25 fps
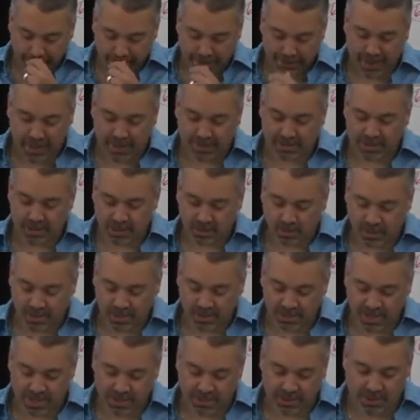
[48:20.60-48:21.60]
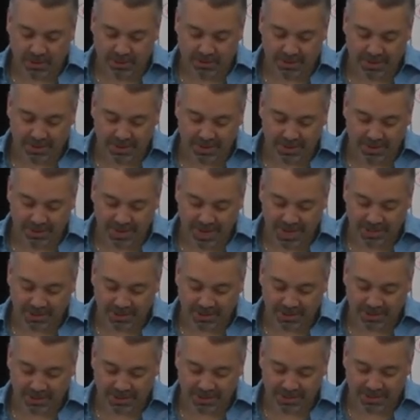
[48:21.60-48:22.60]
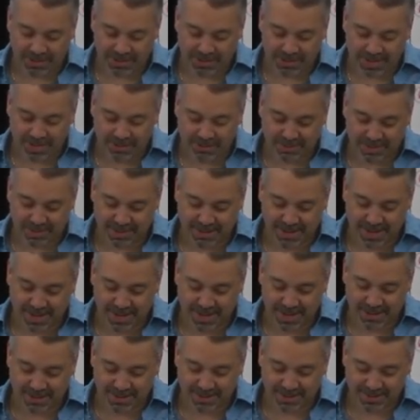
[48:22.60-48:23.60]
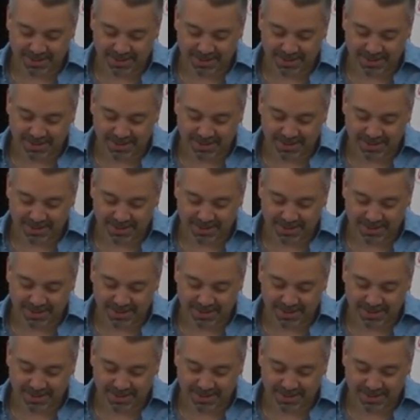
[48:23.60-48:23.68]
I just want to check over there to make sure this is up to date.